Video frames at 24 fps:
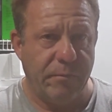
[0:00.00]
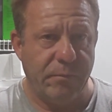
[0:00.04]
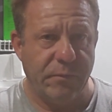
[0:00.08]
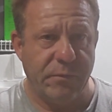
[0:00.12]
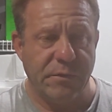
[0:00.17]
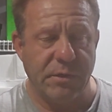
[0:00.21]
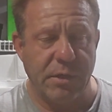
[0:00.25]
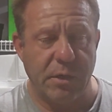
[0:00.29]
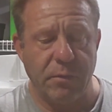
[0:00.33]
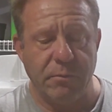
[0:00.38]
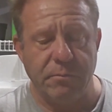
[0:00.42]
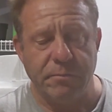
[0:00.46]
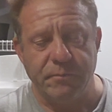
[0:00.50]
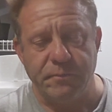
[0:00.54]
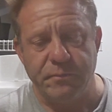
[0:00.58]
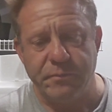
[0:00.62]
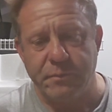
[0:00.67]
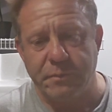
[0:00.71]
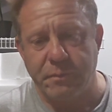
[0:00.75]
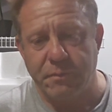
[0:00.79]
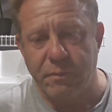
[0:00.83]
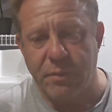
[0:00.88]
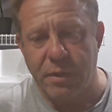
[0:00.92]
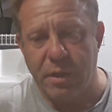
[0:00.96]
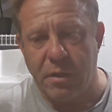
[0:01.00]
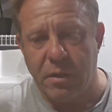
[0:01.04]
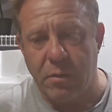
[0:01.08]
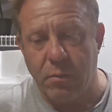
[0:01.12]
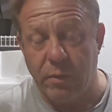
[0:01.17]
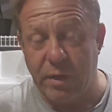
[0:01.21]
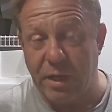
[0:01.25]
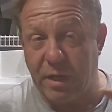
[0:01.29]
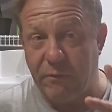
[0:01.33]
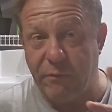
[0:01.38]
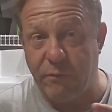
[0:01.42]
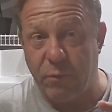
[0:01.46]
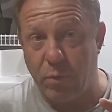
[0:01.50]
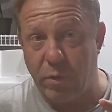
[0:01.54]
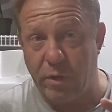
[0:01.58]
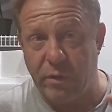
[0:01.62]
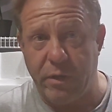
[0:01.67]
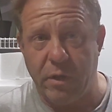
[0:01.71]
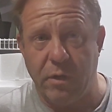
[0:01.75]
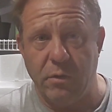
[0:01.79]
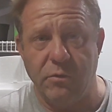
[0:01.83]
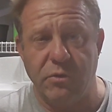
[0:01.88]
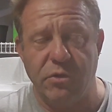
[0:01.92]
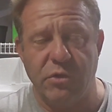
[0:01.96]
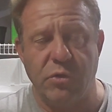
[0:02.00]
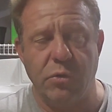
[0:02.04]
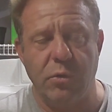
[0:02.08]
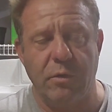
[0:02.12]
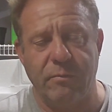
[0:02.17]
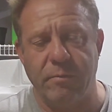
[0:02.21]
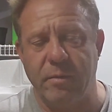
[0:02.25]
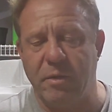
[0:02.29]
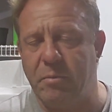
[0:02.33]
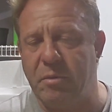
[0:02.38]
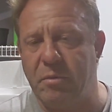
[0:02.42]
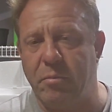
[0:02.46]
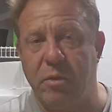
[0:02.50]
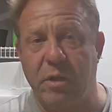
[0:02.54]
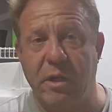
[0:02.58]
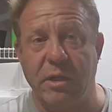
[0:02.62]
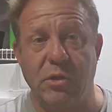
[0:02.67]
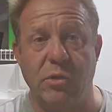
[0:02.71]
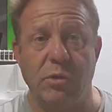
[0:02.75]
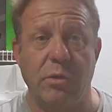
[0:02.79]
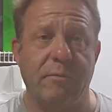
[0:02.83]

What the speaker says: So we got 4 of those. 2 of them had been played.